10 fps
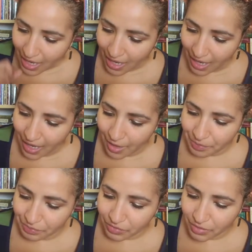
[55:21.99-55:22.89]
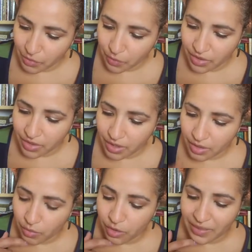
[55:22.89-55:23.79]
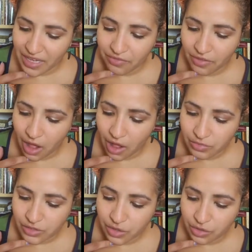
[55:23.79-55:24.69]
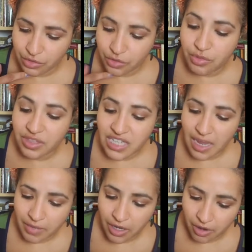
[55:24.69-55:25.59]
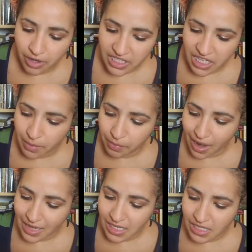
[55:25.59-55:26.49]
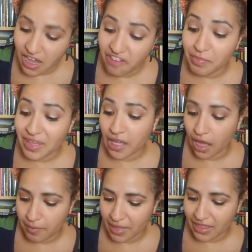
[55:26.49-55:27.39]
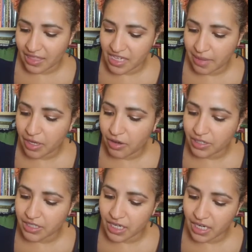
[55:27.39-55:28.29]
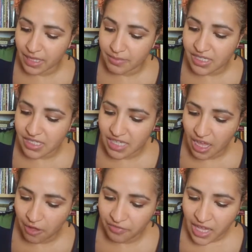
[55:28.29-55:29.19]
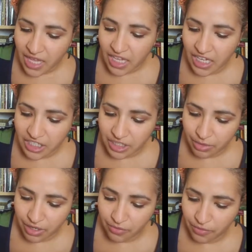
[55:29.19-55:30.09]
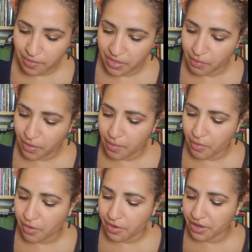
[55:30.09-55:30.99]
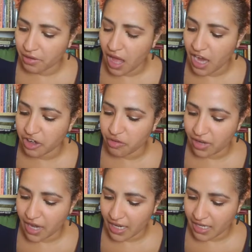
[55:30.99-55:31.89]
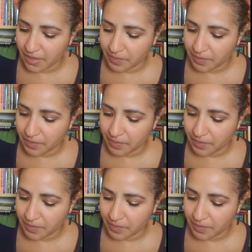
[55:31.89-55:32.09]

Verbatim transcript: um, will be involved through the demiurge in the process of becoming, the demiurge himself issuing from the primordial uncreated.